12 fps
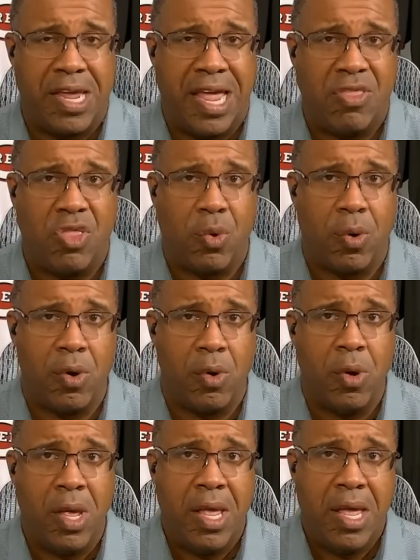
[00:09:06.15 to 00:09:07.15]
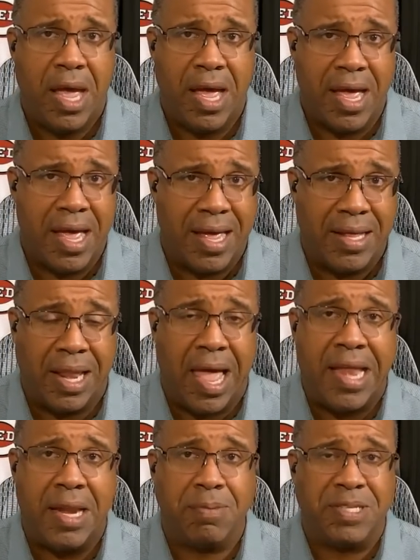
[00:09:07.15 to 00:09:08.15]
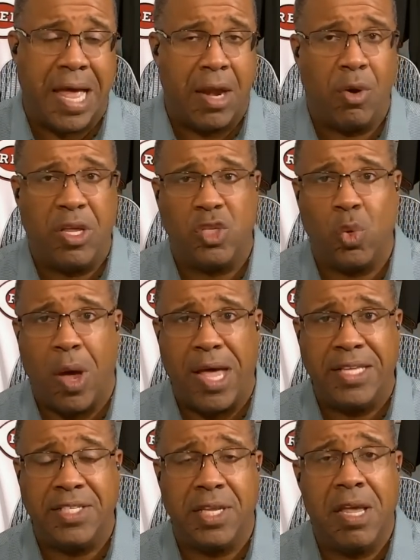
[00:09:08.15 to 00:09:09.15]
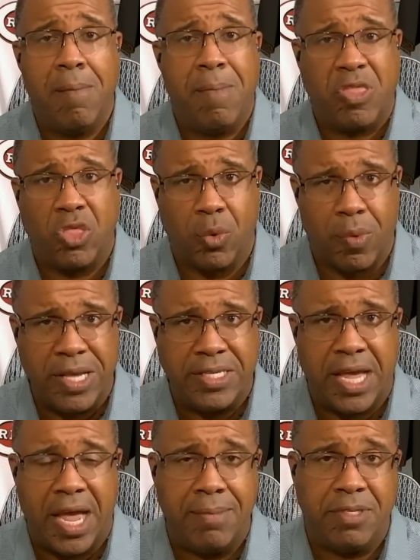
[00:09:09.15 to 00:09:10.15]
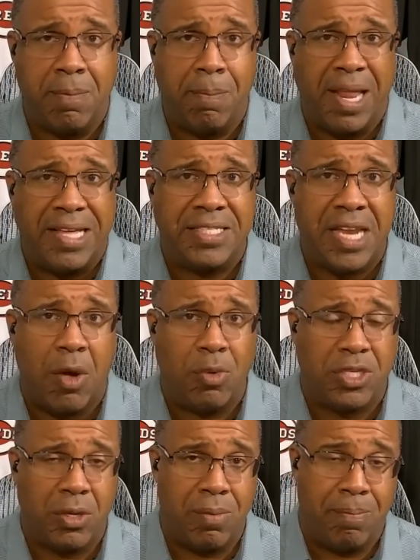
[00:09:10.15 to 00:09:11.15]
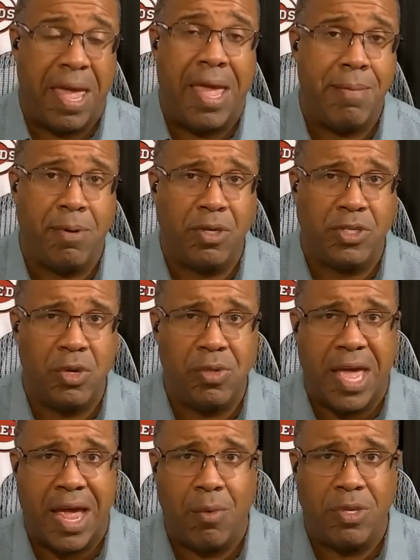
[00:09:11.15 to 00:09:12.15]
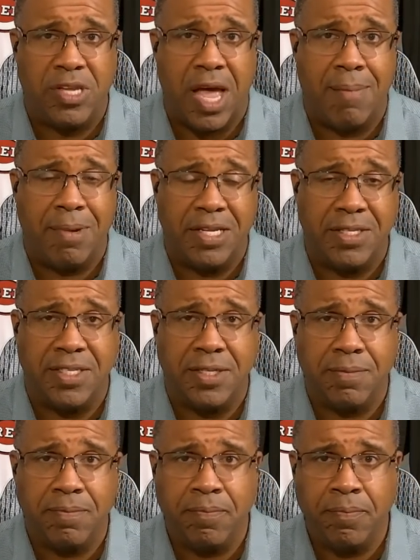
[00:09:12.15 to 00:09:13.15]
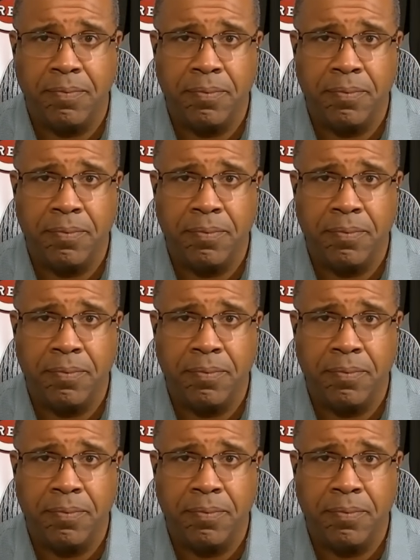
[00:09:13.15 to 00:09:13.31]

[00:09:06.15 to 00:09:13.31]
be able to get through lineups, not only twice, but 3 times. And Blake Snell was able to do that with dominance.